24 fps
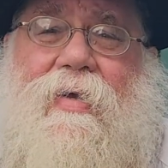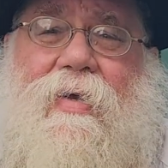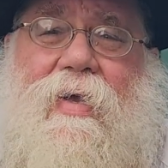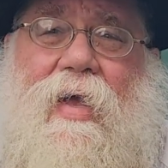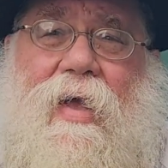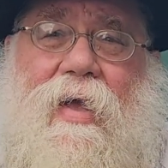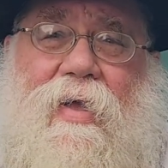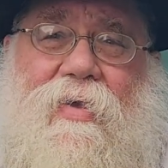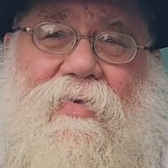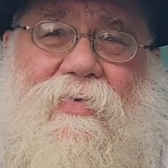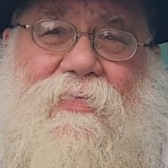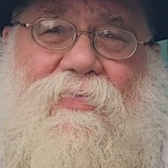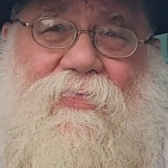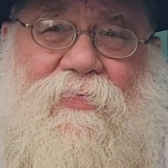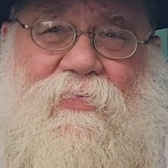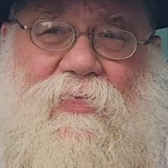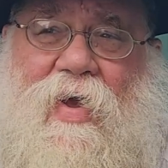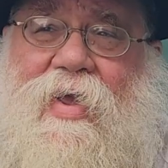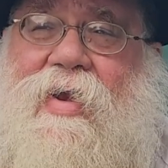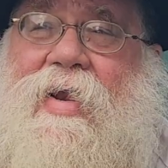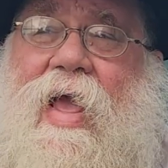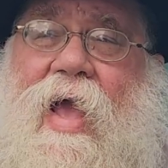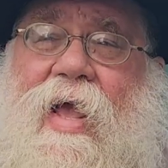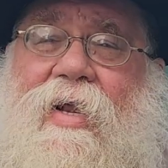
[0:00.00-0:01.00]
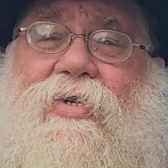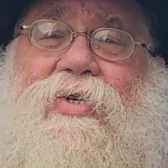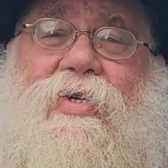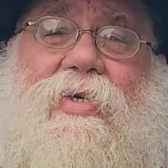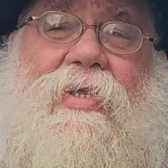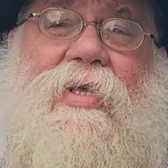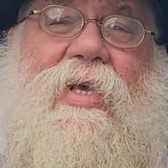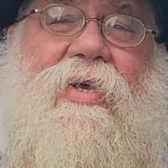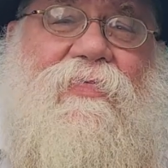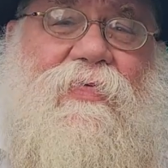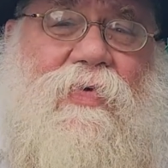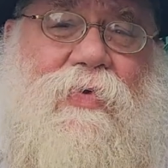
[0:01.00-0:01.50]

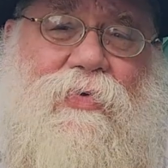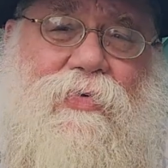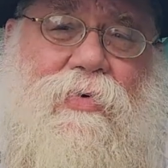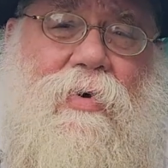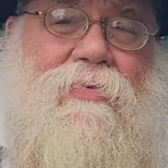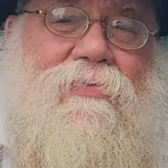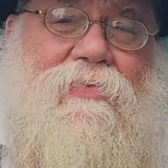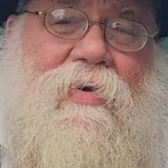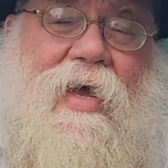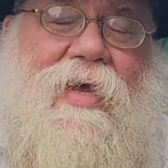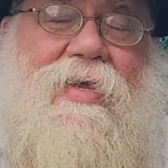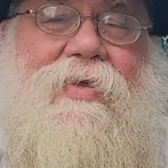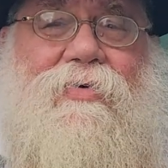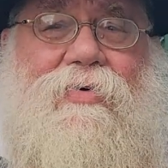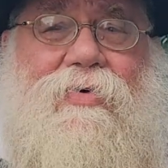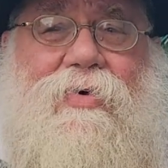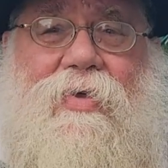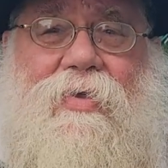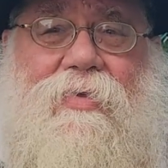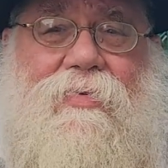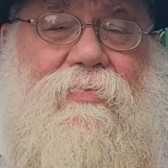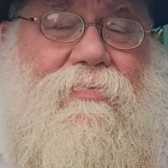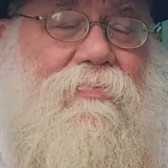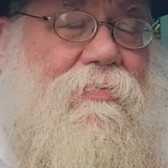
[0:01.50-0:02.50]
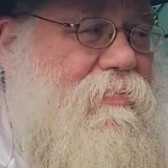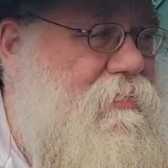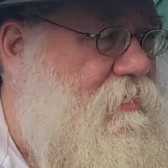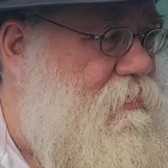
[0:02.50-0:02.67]
financially, if you do it right, you can